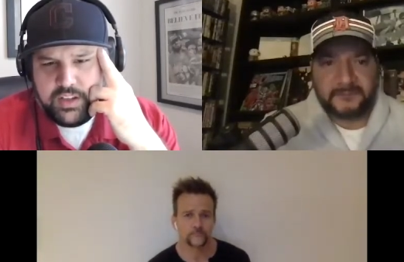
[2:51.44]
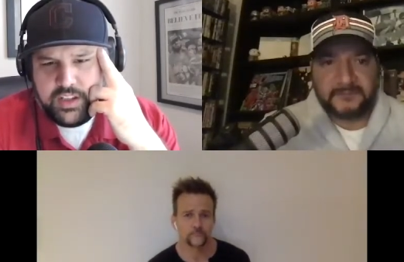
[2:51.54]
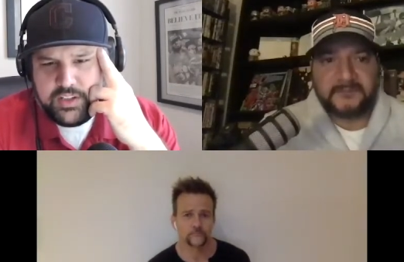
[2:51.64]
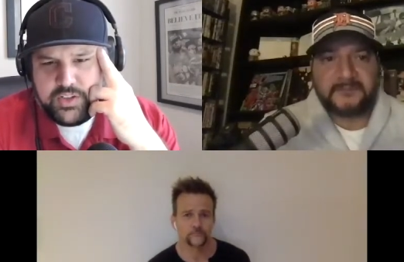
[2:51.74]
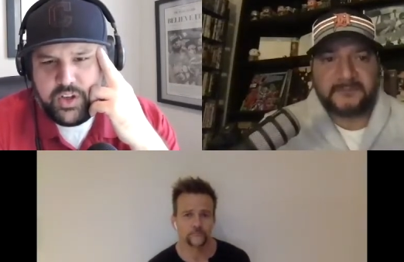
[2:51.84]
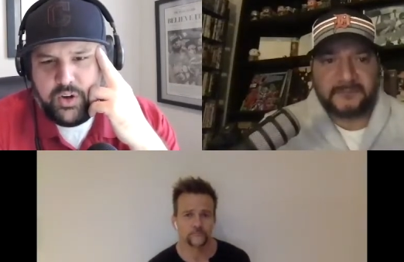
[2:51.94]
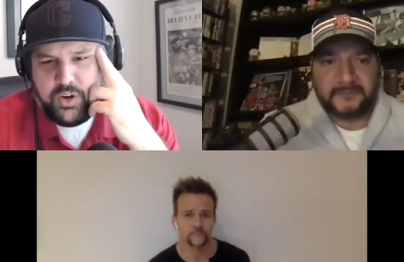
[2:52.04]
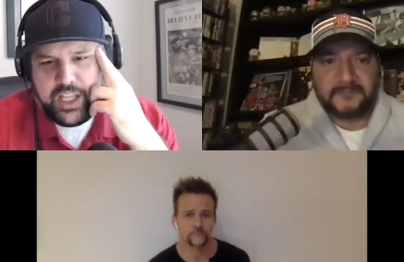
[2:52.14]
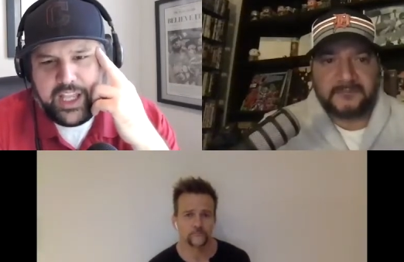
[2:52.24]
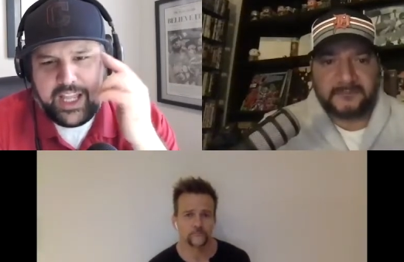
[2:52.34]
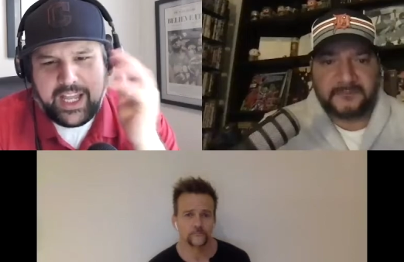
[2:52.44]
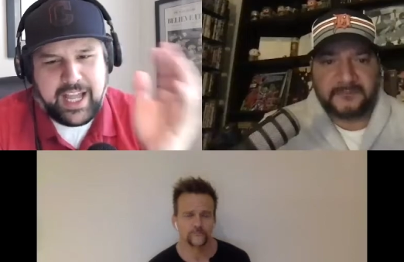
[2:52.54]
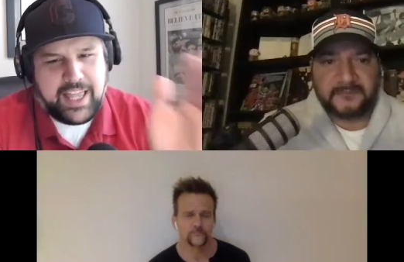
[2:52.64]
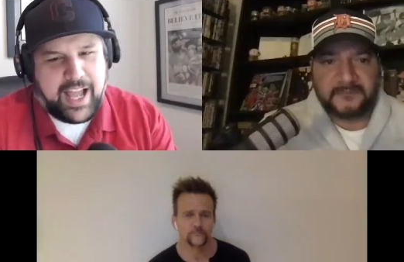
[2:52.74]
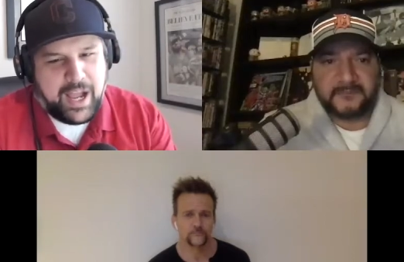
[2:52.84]
Speaker 1: So
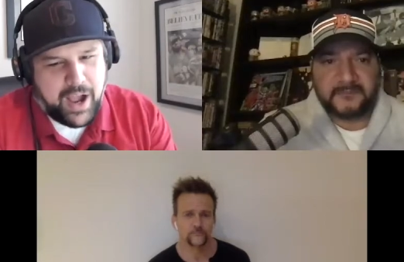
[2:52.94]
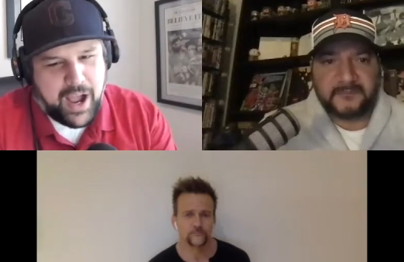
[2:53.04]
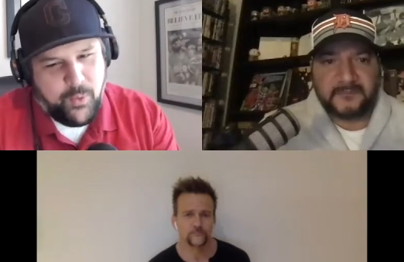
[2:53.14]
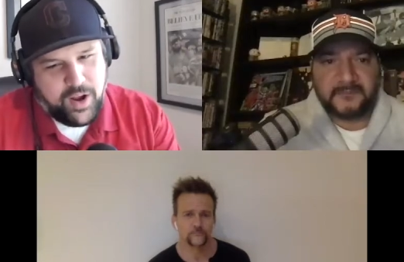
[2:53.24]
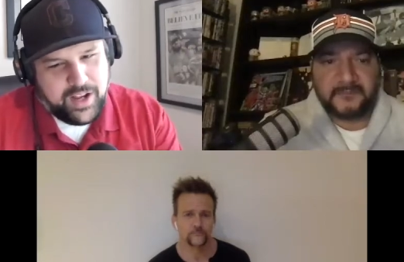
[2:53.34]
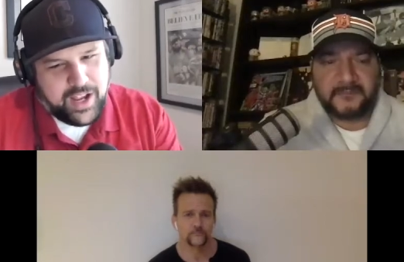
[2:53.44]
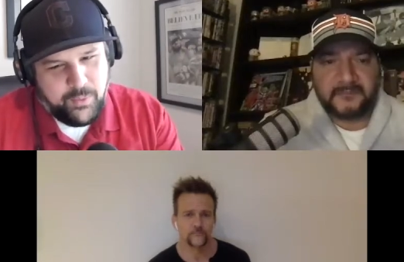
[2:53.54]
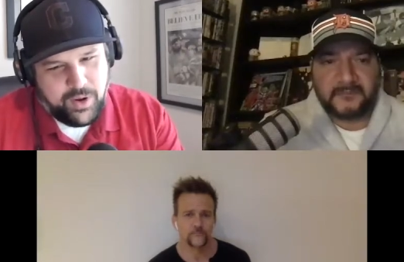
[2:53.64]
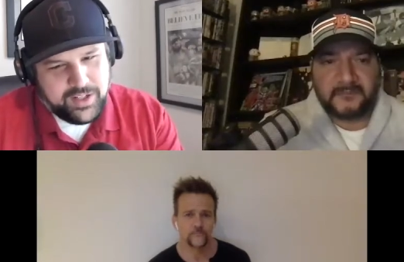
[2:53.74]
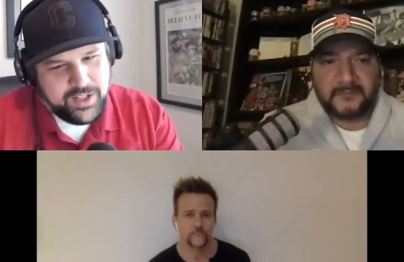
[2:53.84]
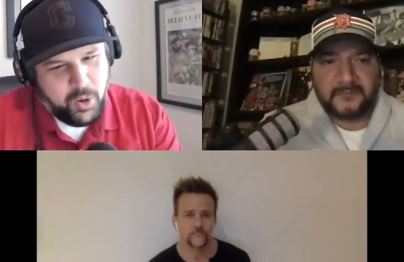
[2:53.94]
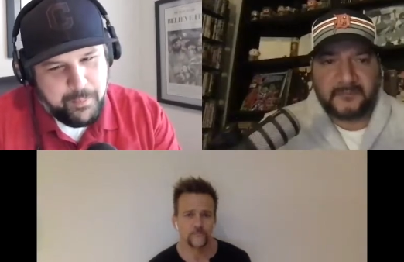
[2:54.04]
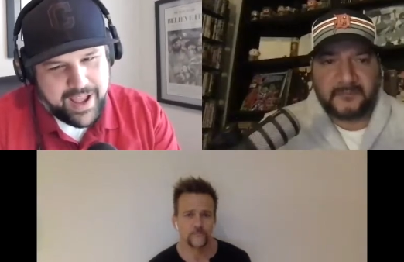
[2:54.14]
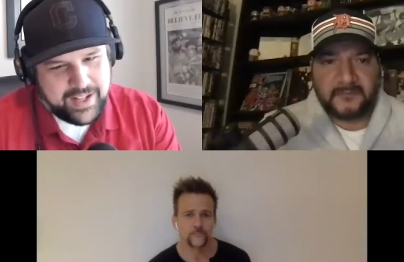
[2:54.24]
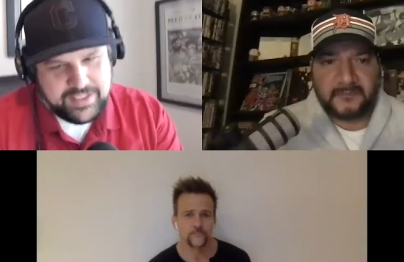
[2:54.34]
I I want to I want to go
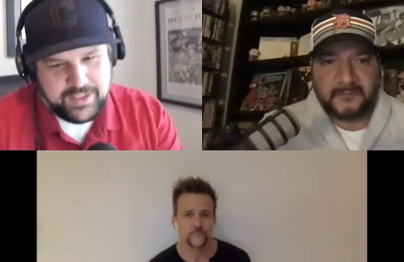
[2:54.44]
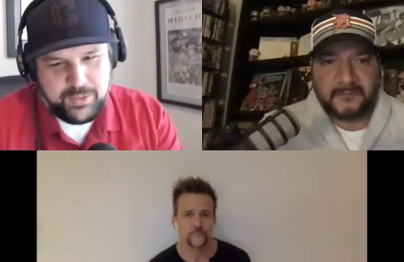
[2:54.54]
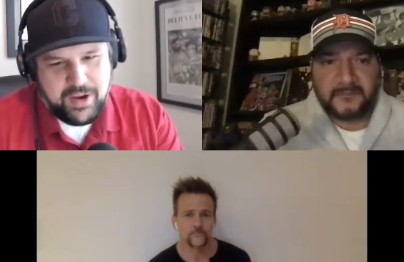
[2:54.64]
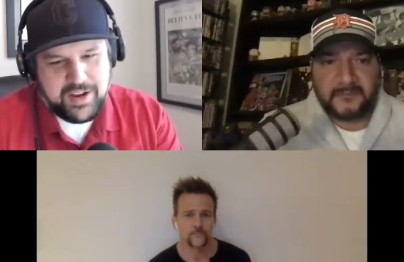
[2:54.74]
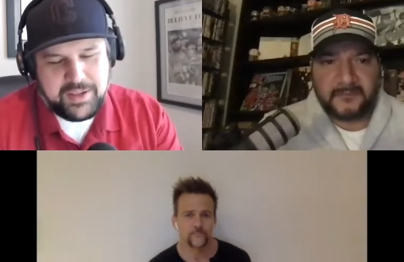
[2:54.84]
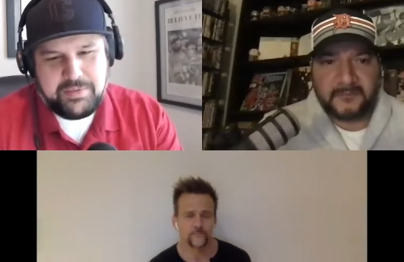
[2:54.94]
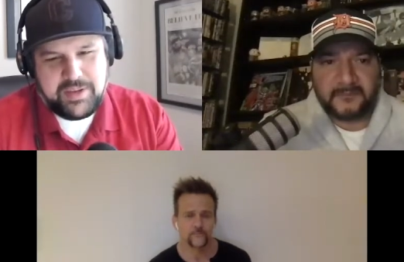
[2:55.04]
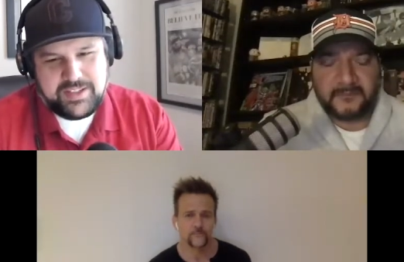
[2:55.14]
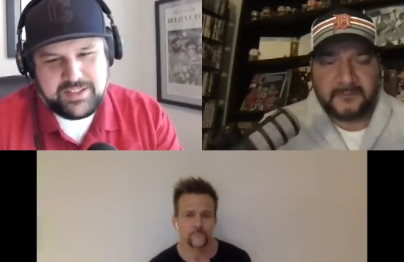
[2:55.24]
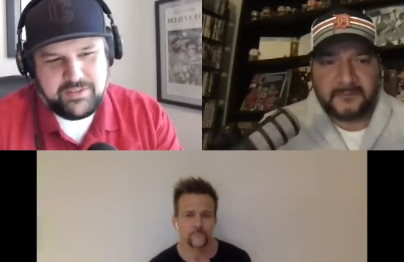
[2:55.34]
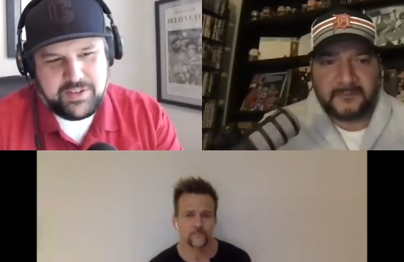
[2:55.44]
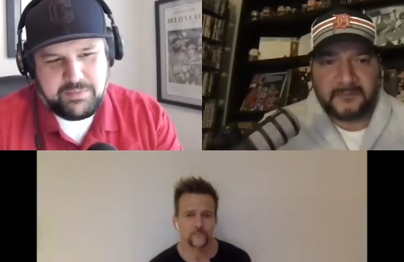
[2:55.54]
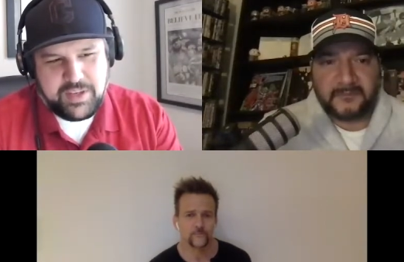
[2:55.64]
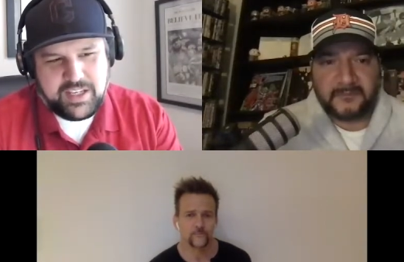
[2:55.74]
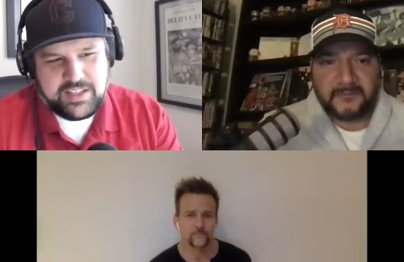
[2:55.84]
back to the writing piece of it
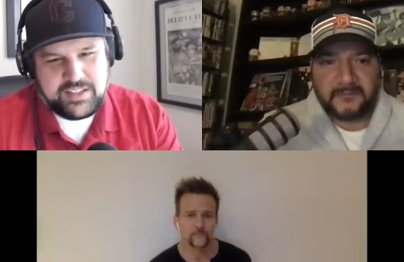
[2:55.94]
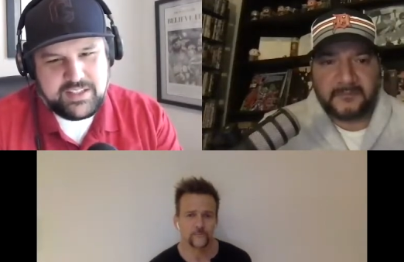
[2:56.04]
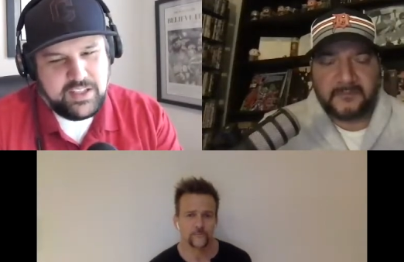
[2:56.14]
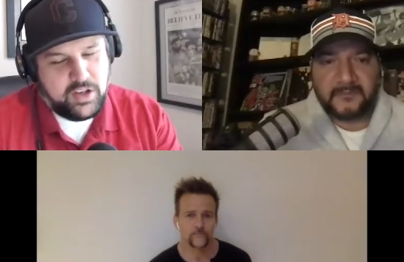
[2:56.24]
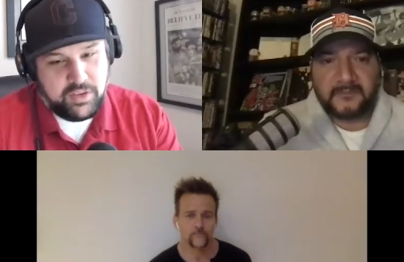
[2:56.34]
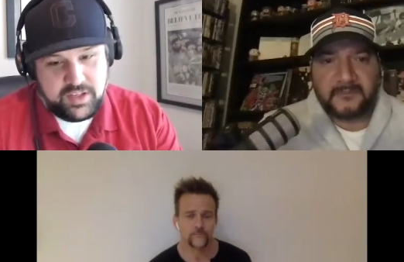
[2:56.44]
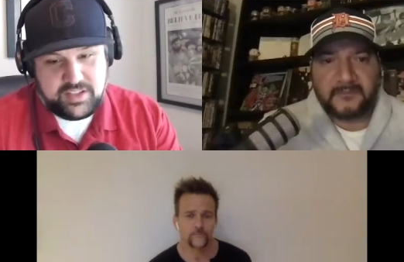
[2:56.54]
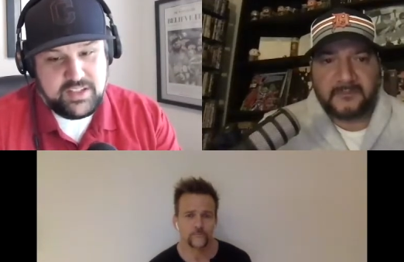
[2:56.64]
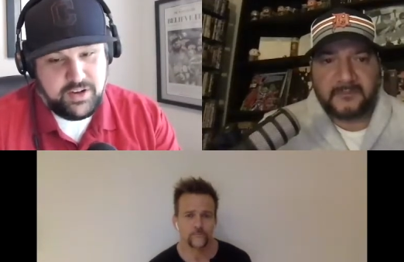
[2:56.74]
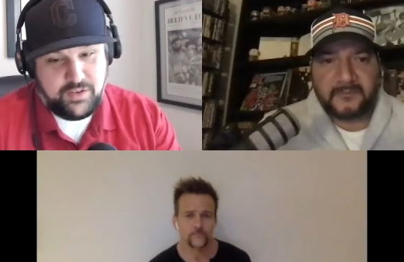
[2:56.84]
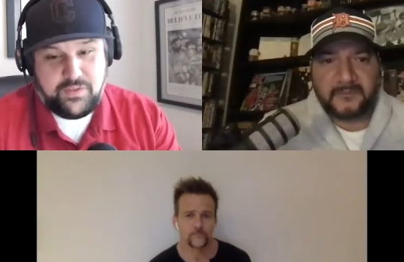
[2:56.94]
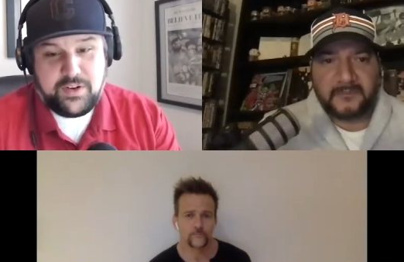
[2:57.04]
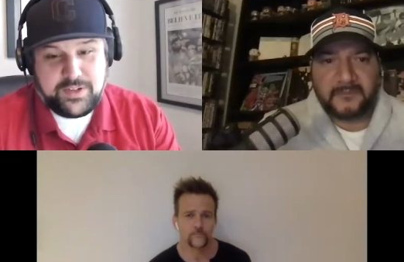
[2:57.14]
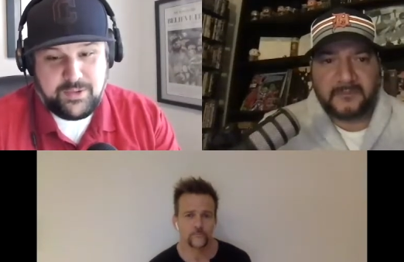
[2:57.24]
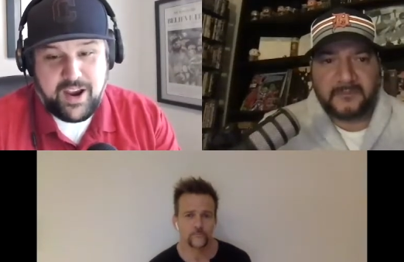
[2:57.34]
because, you know, this is your
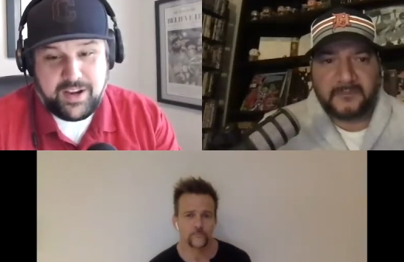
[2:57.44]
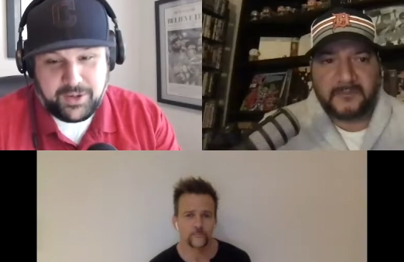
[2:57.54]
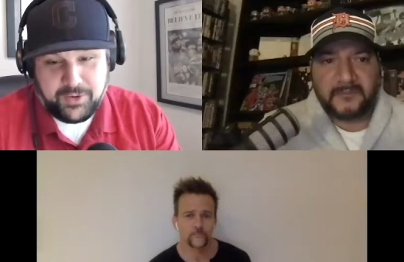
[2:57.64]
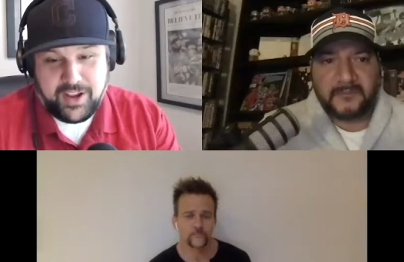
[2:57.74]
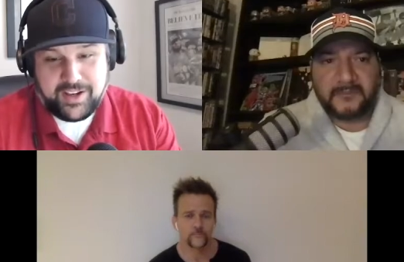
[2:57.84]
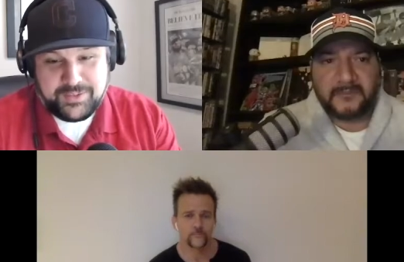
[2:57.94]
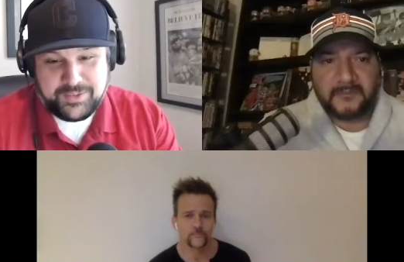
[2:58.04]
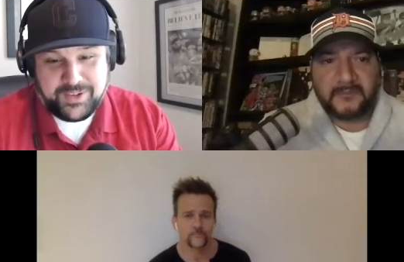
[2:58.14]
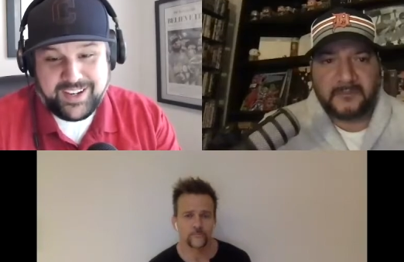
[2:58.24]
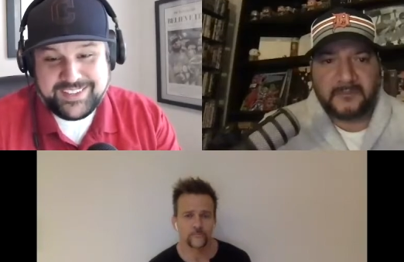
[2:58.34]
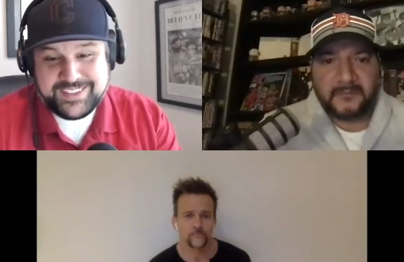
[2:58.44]
first writing credit, right?